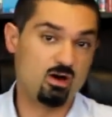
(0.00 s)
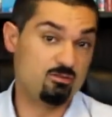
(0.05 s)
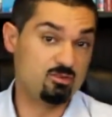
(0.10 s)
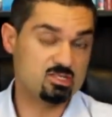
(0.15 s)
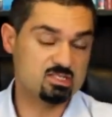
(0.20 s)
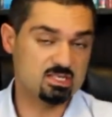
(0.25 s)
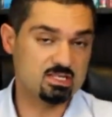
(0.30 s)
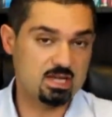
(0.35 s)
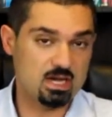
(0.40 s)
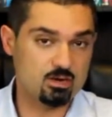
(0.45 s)

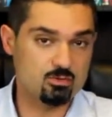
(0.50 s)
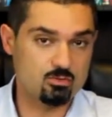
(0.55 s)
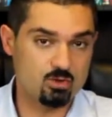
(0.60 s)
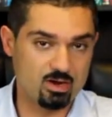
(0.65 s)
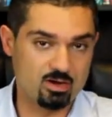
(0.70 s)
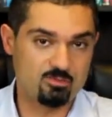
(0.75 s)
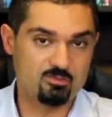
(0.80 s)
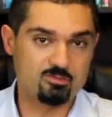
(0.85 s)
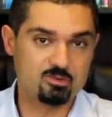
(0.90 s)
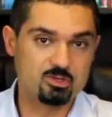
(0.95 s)
Obviously can't
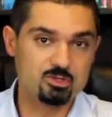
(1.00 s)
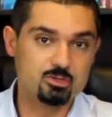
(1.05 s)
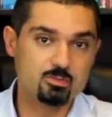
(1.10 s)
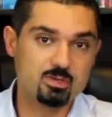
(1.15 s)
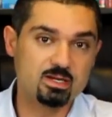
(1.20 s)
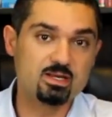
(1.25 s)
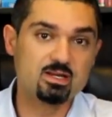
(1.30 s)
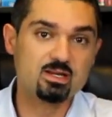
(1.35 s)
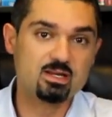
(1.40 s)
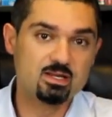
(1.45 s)
write it for you,
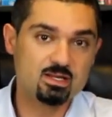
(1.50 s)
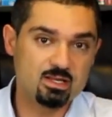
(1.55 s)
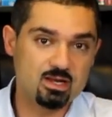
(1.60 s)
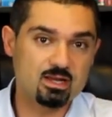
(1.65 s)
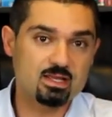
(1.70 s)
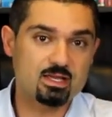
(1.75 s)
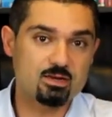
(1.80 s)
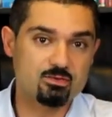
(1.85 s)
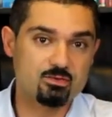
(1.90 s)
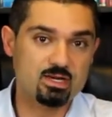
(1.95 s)
but
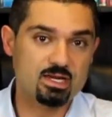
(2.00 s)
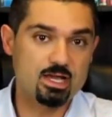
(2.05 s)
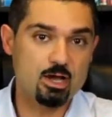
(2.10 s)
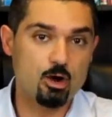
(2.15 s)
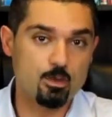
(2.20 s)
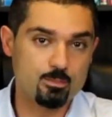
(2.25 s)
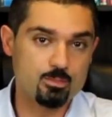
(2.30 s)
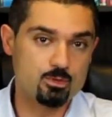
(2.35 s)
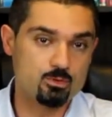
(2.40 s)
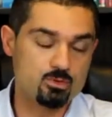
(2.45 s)
can really
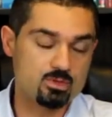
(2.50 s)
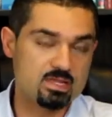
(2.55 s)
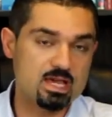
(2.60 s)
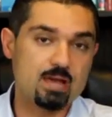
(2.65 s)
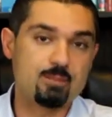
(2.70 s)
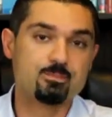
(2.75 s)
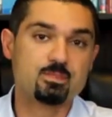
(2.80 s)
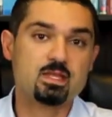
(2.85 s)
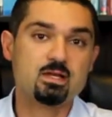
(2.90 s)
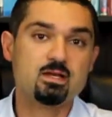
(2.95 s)
help you with
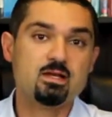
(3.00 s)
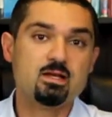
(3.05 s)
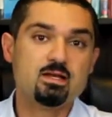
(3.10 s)
that.